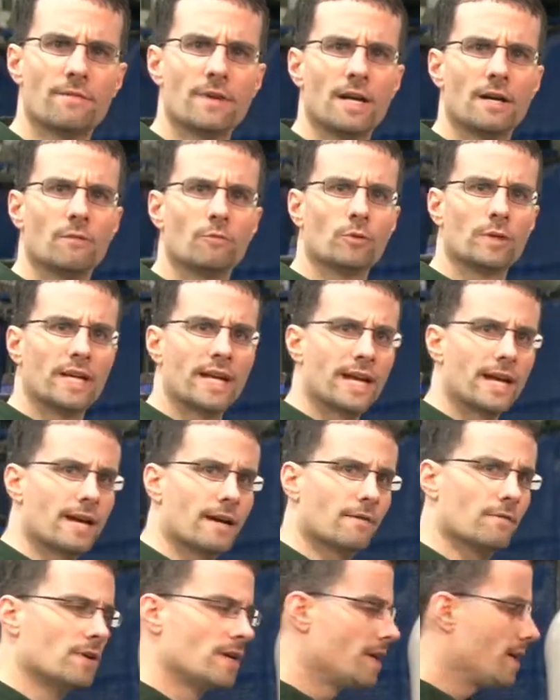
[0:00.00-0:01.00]
valve we
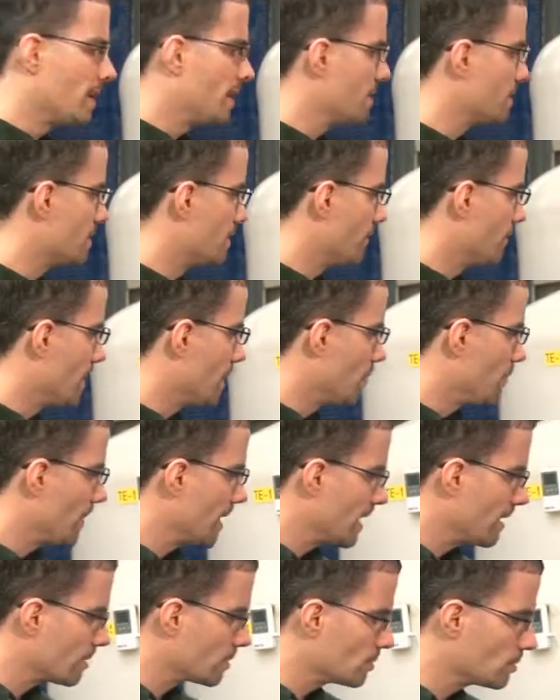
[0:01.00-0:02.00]
have is the
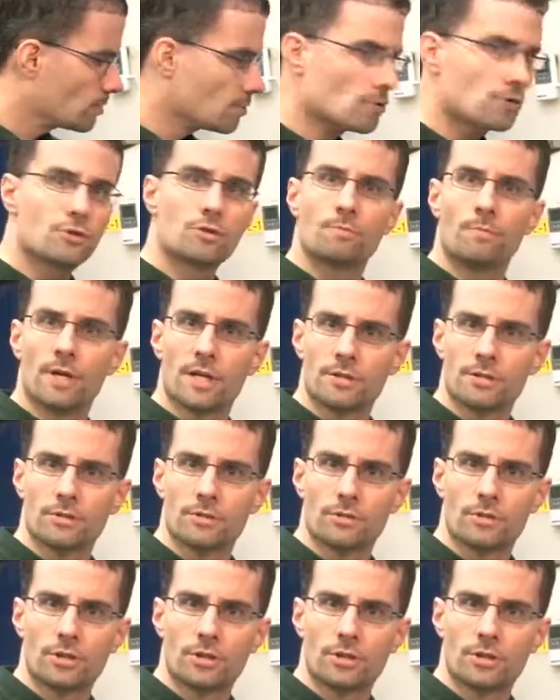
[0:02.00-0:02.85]
Val-Matic SURGEBUSTER